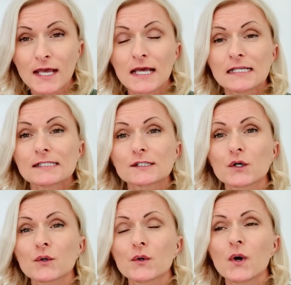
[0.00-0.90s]

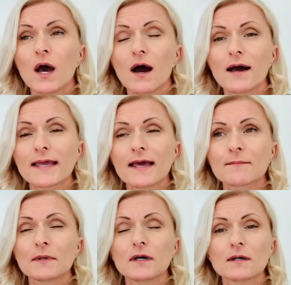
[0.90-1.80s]
So I am
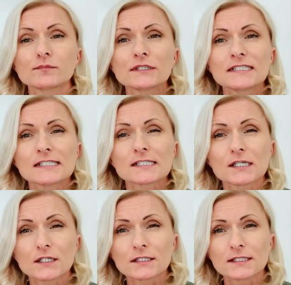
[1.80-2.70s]
pretty
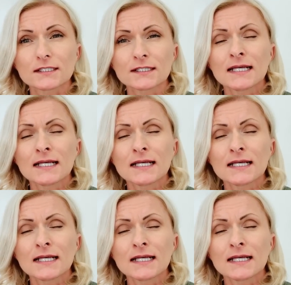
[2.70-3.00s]
certain